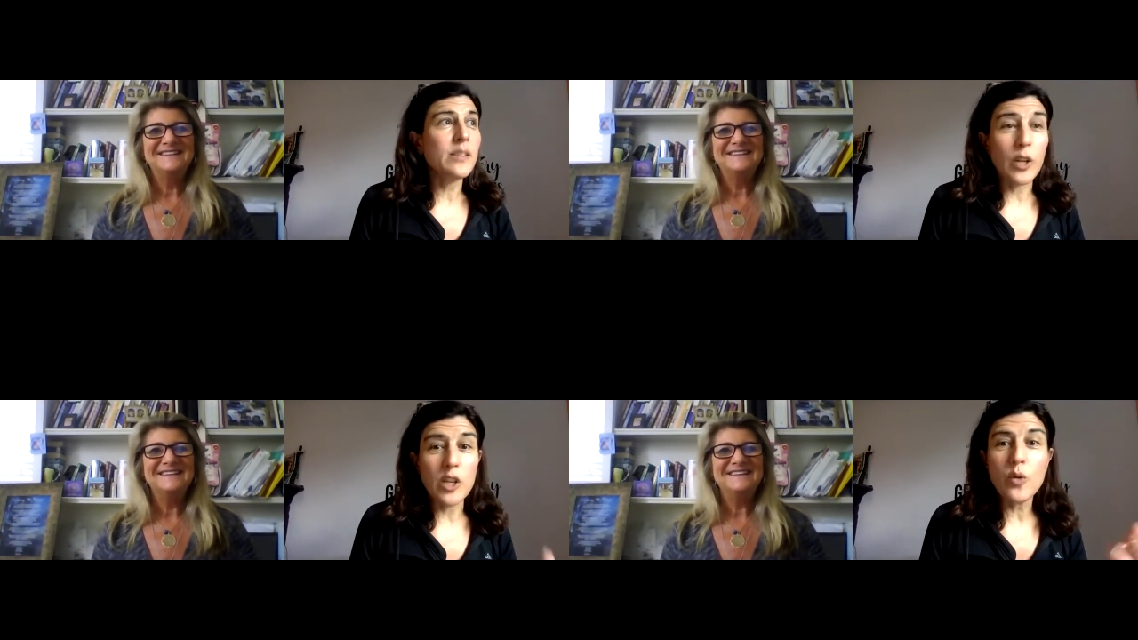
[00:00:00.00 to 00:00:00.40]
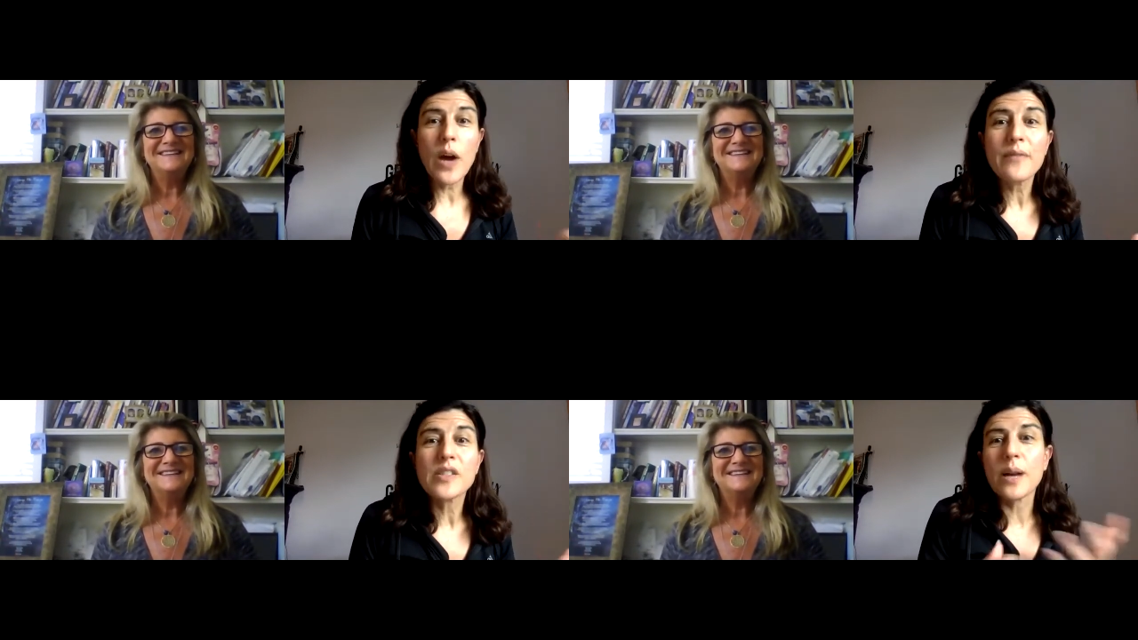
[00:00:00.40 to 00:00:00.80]
Speaker 1: when you
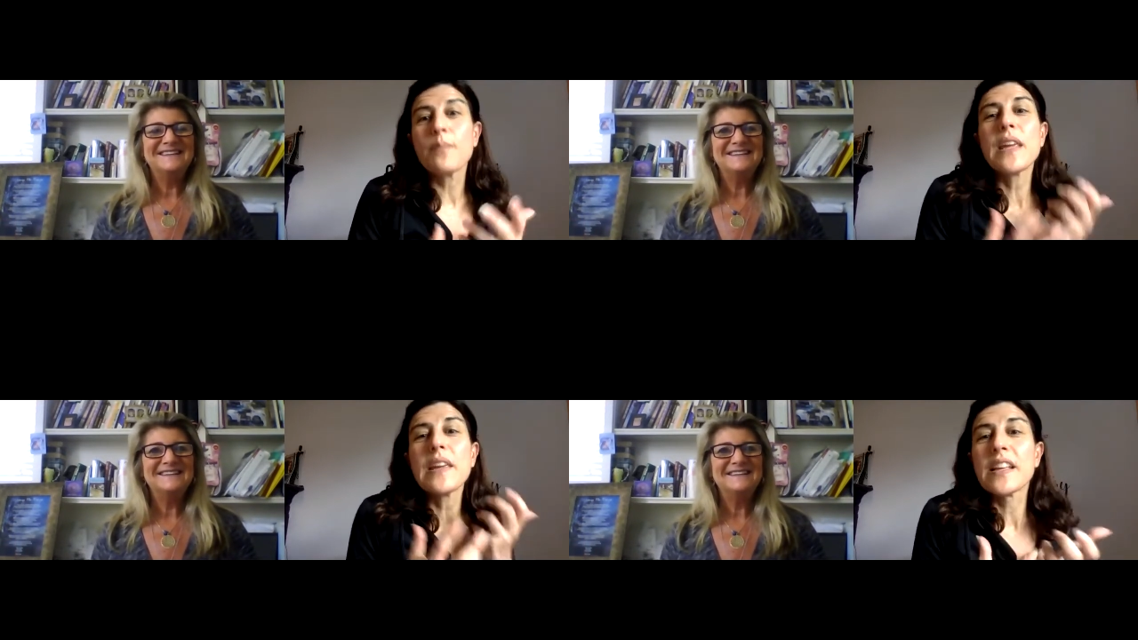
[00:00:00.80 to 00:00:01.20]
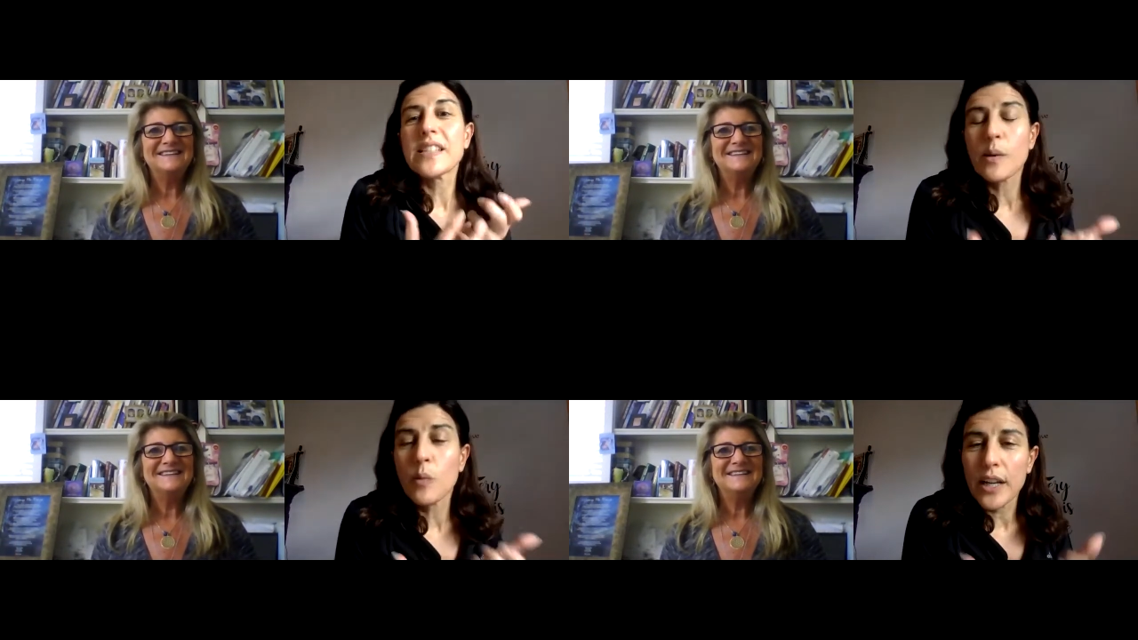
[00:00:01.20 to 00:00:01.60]
have something that
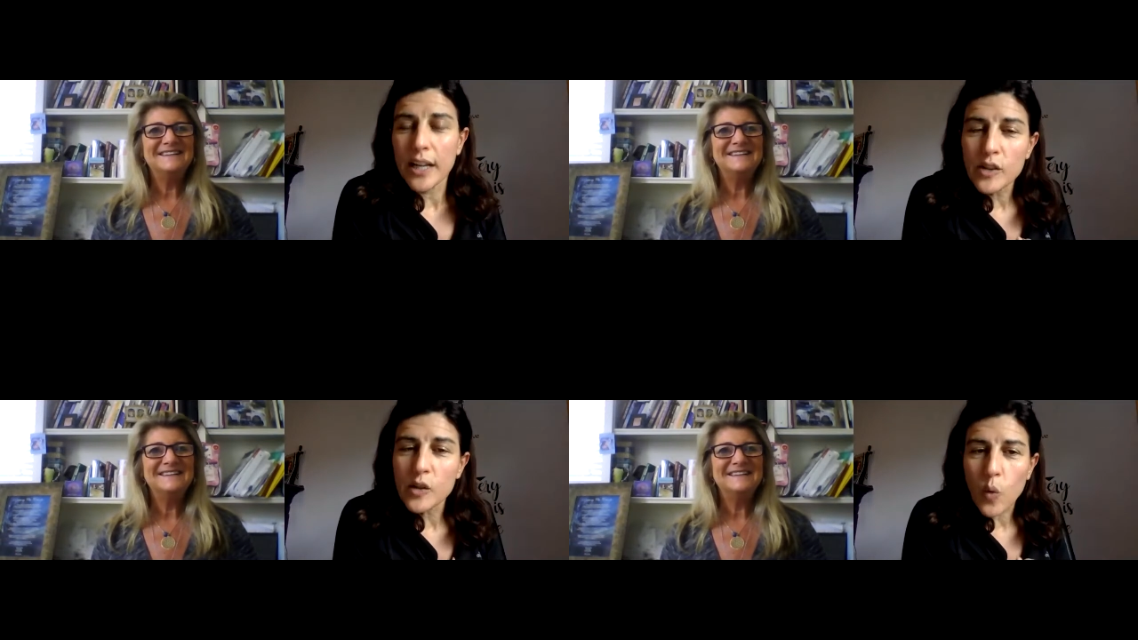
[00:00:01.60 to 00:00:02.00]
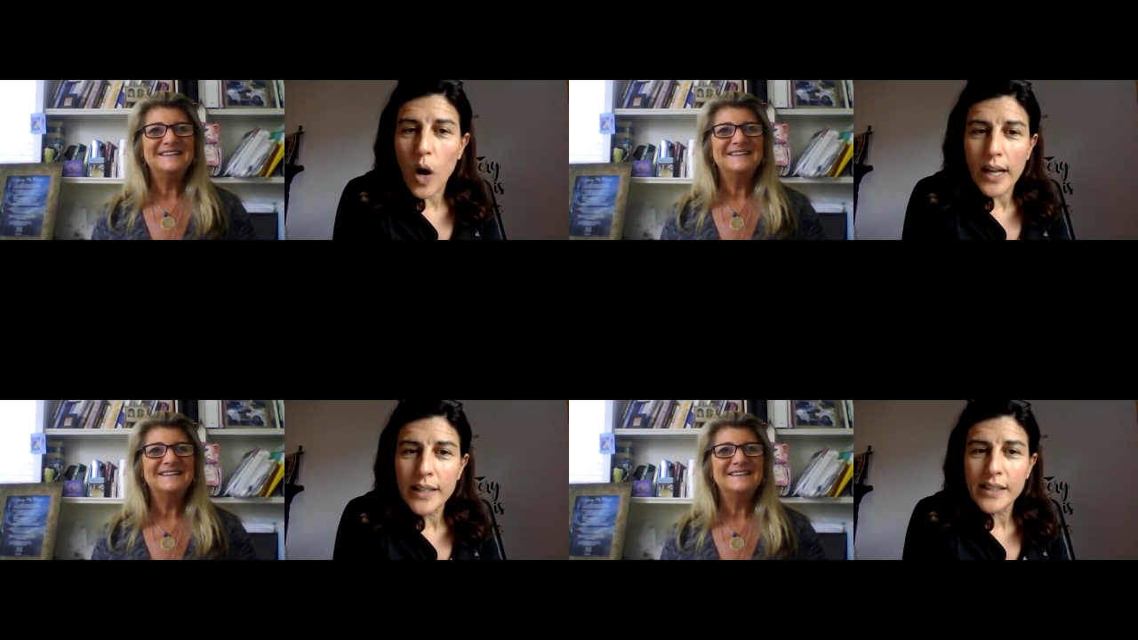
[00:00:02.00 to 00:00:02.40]
someone else
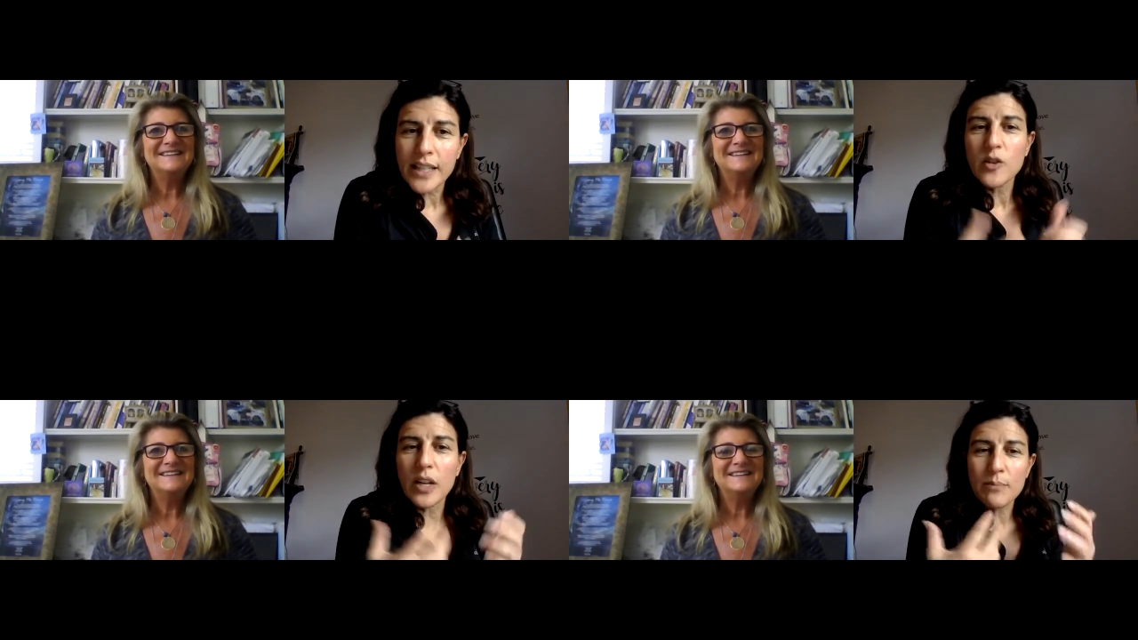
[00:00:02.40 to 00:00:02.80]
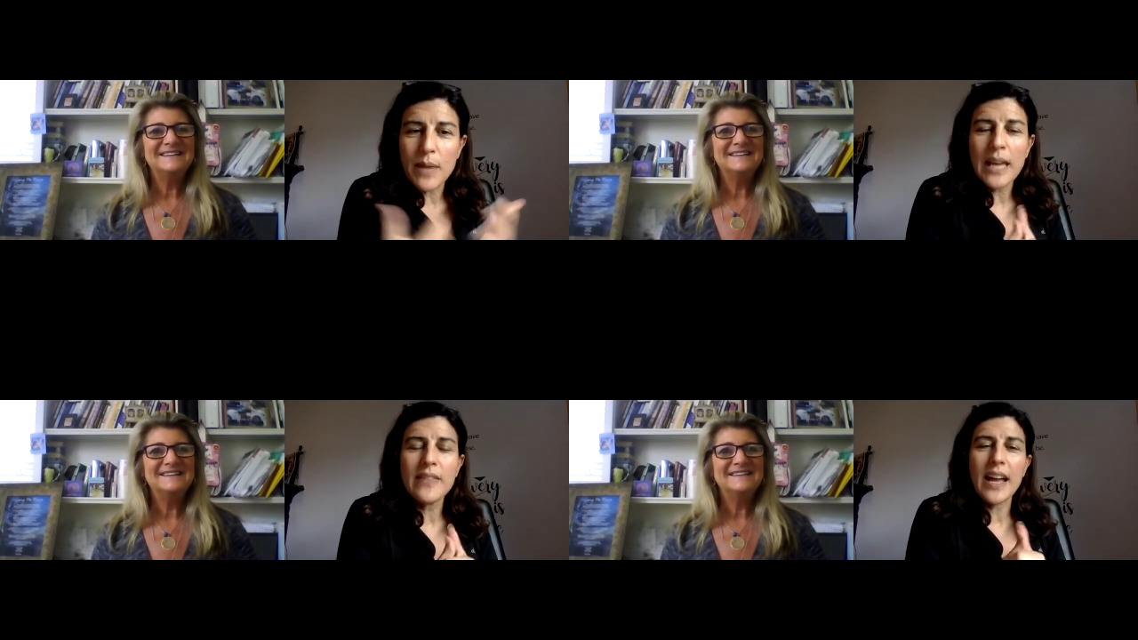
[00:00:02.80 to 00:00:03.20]
wants and you can
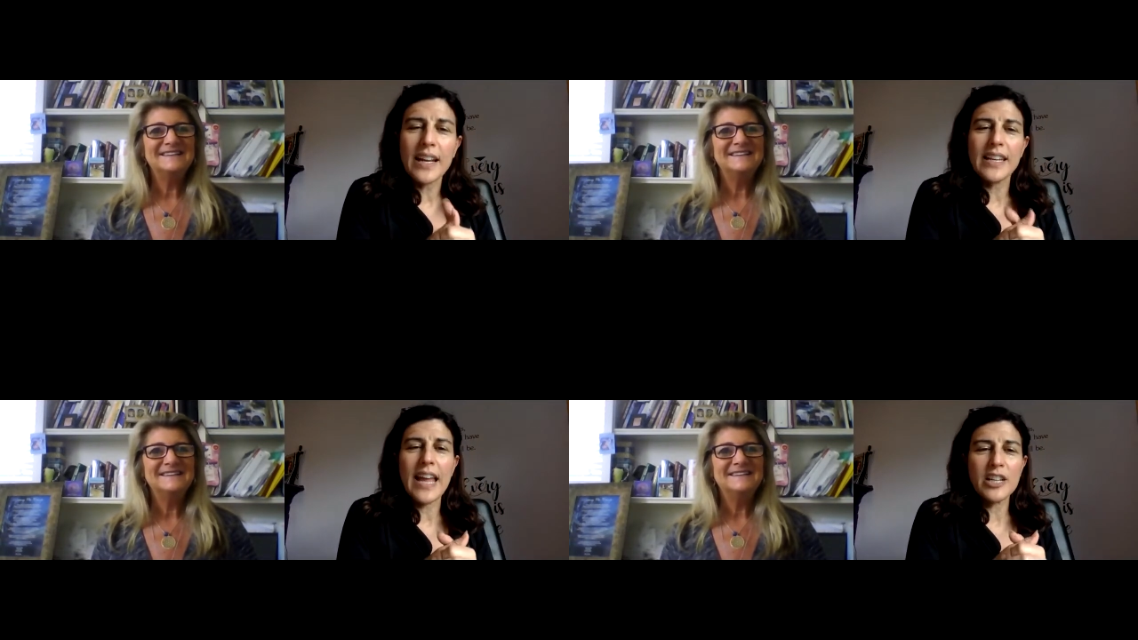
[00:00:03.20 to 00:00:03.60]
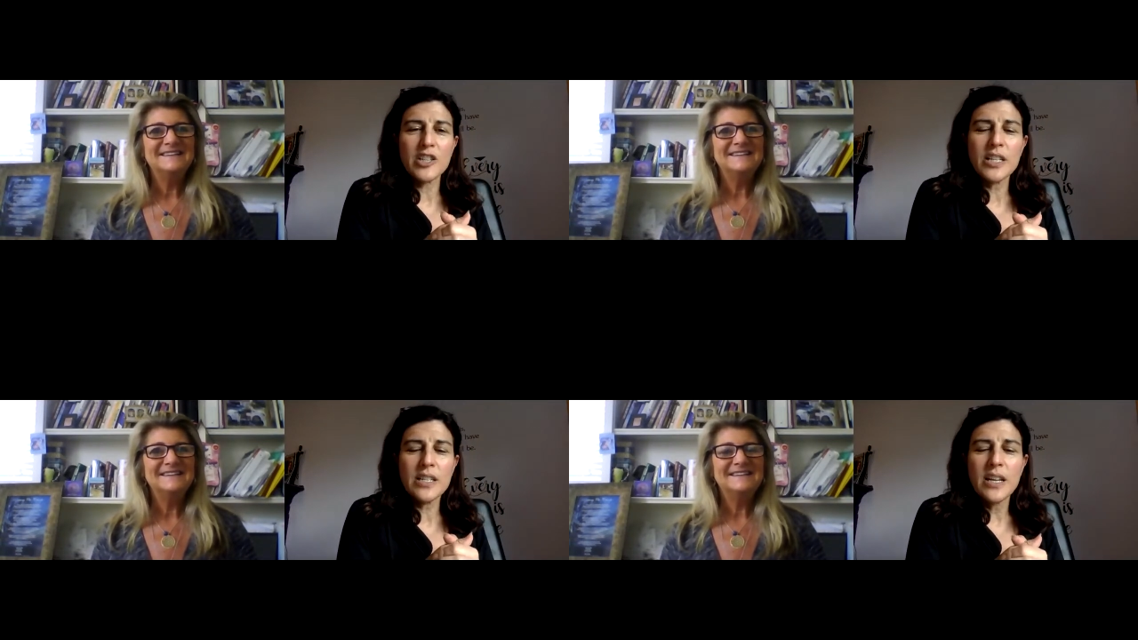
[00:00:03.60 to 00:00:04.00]
make that
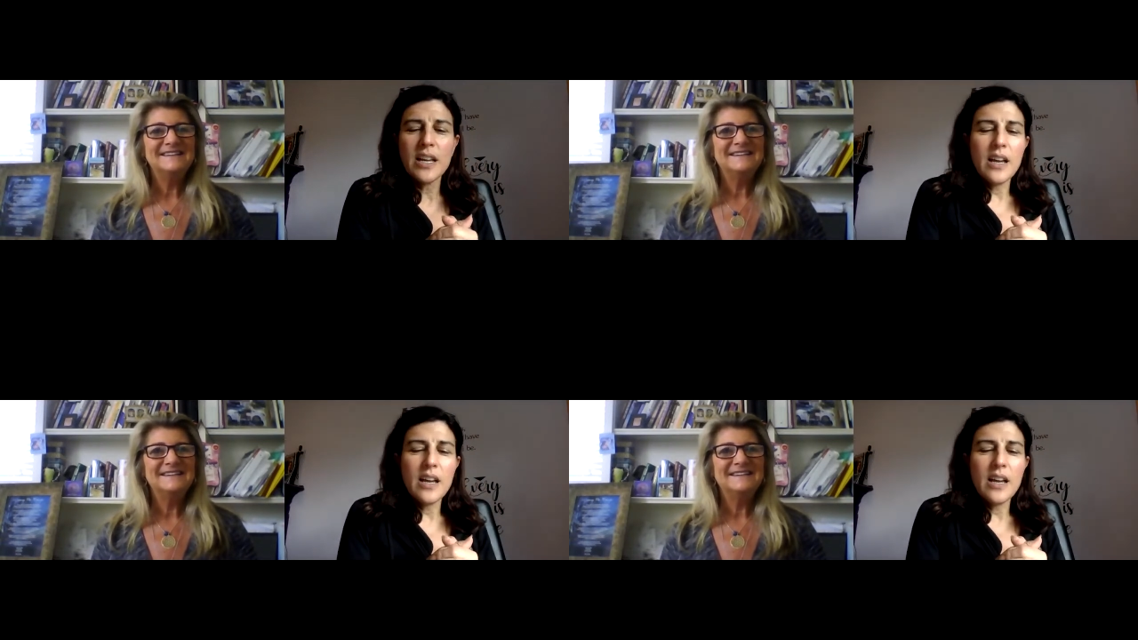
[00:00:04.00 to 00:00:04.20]
connection.